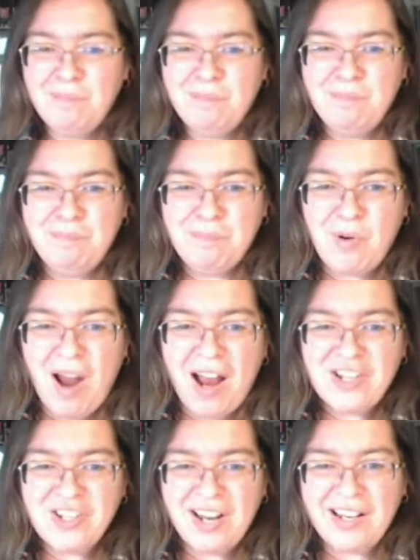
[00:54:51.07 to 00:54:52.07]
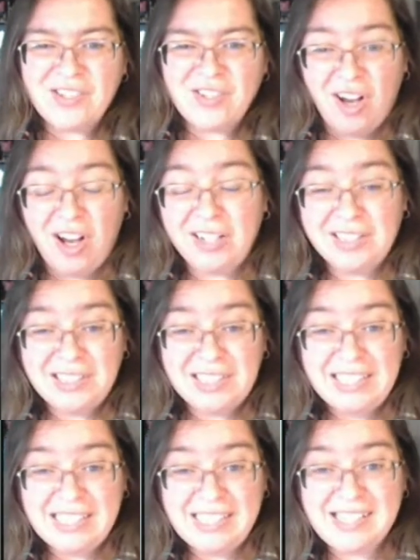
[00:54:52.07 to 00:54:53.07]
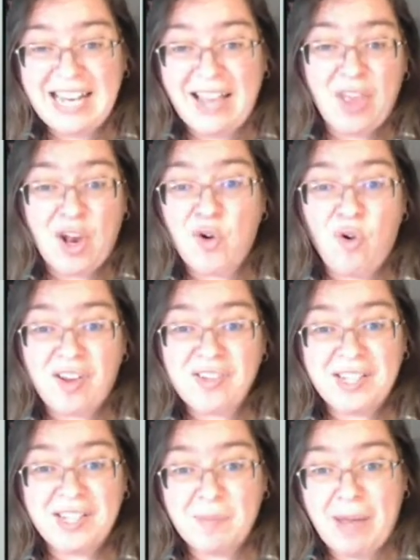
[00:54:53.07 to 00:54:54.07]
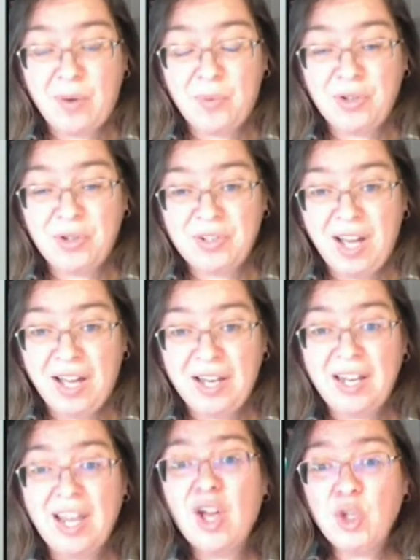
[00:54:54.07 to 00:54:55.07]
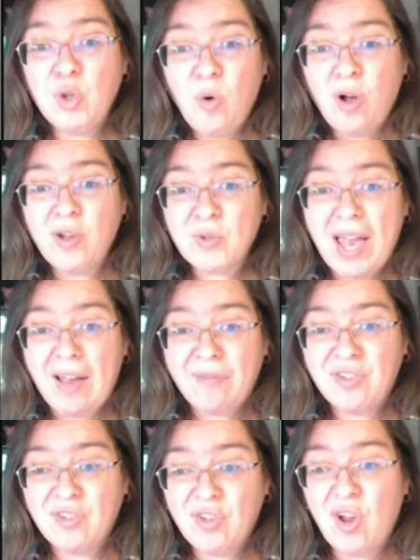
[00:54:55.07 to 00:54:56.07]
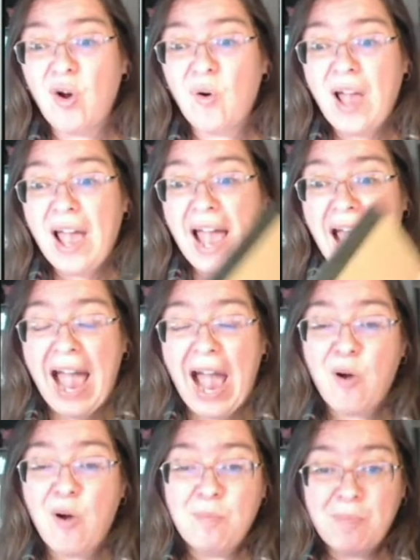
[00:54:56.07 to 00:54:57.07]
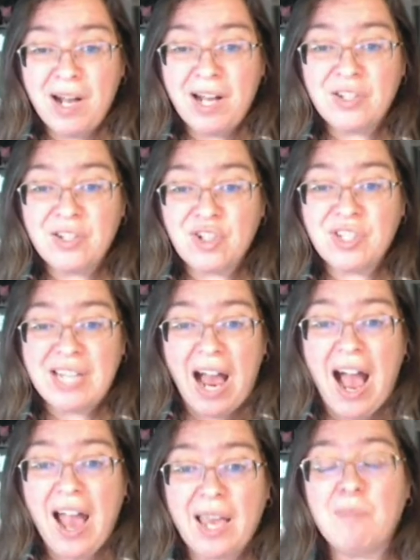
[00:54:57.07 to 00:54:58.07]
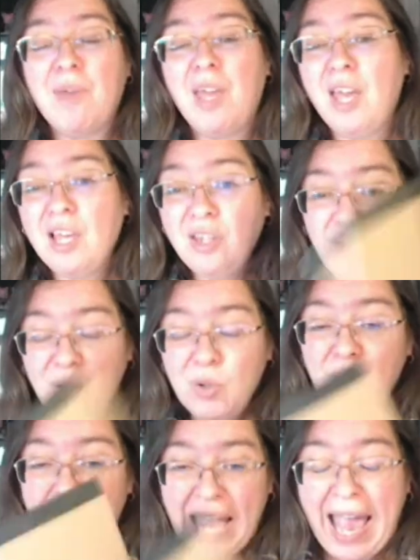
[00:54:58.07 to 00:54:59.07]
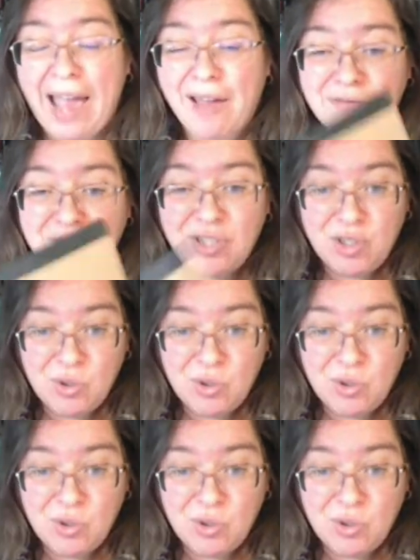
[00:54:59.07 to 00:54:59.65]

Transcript: projects on a list and then crossing them out when you're done. You also have to know how much time you have to do